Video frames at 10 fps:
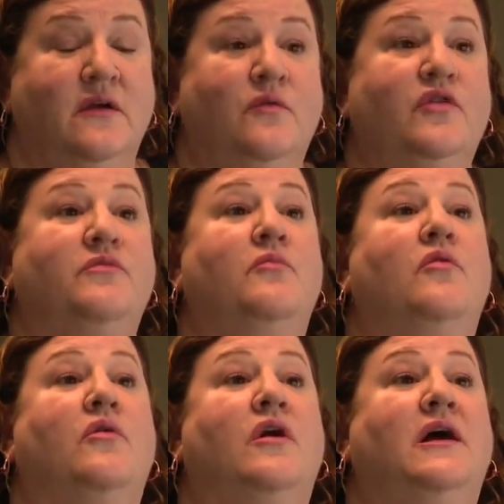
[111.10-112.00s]
with
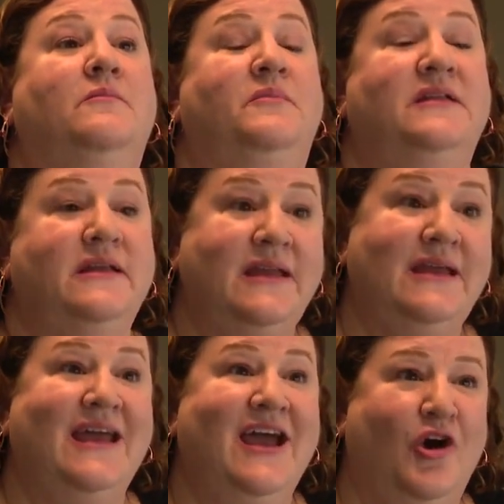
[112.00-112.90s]
more
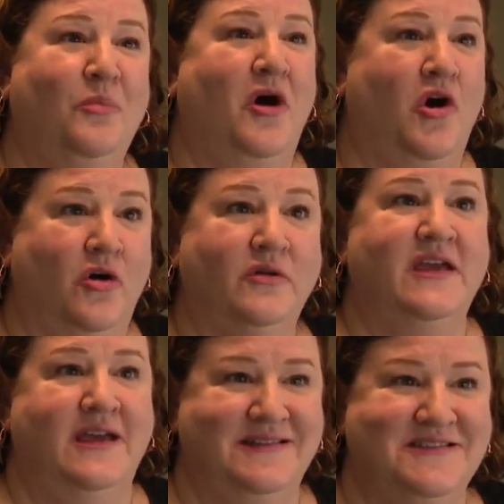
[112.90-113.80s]
ability to help all
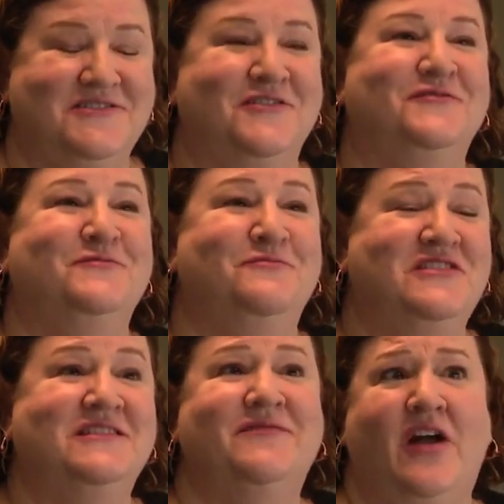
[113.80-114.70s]
kids, to,
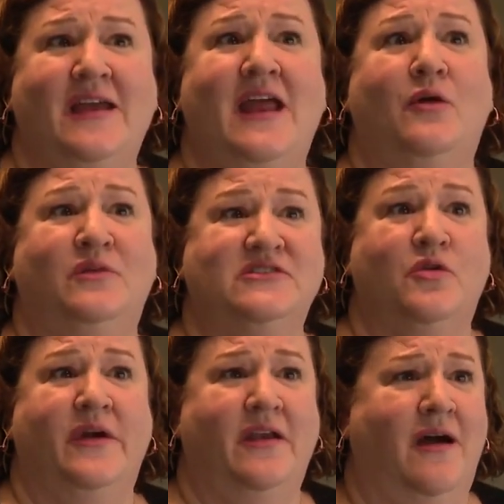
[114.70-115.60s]
to find out what's
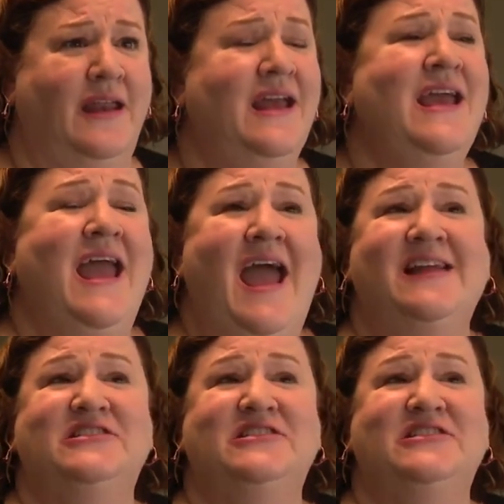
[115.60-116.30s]
going on, and